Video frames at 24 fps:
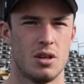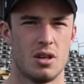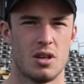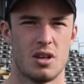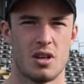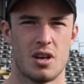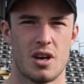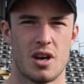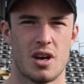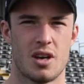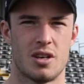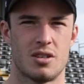
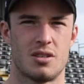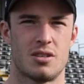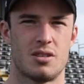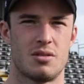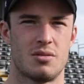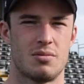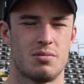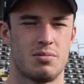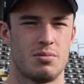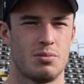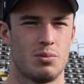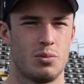Yeah,
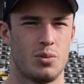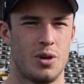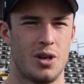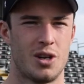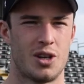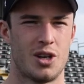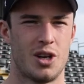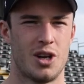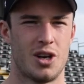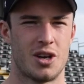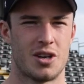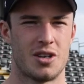it's 1
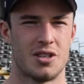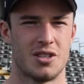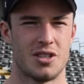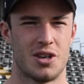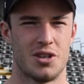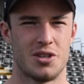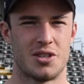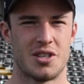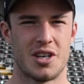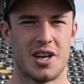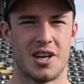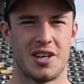o'clock is it
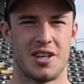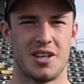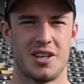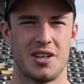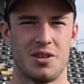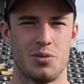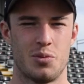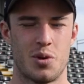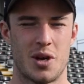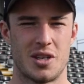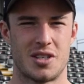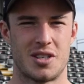on Saturday
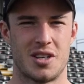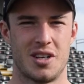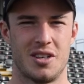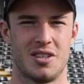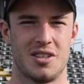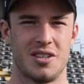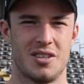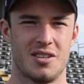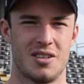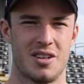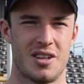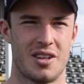in West
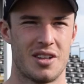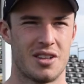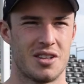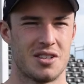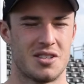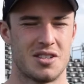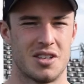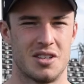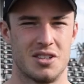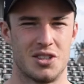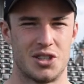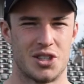London. I think the
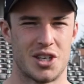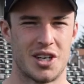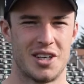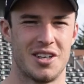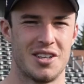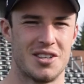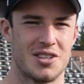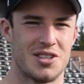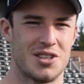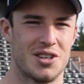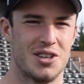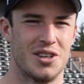sun's
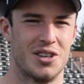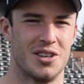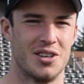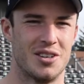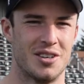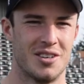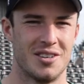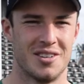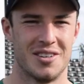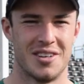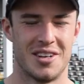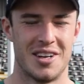shining, so
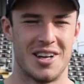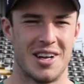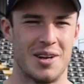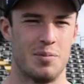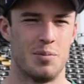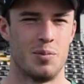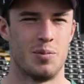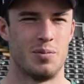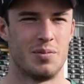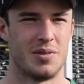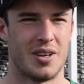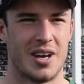
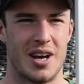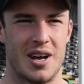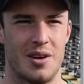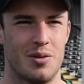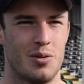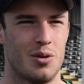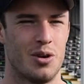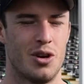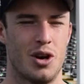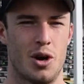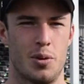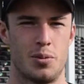yeah,
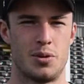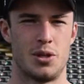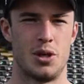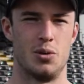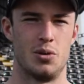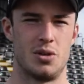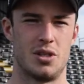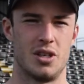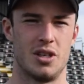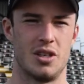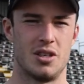what an opportunity.